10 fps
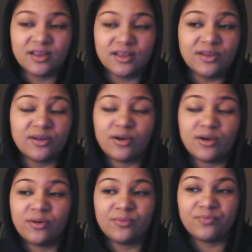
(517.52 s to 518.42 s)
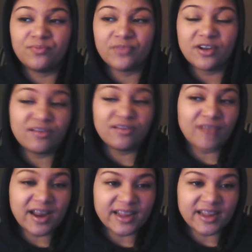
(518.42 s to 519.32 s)
you know, you're not
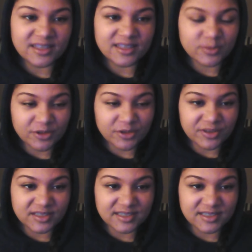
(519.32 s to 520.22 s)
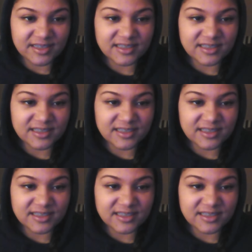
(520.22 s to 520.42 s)
fighting against what you can see,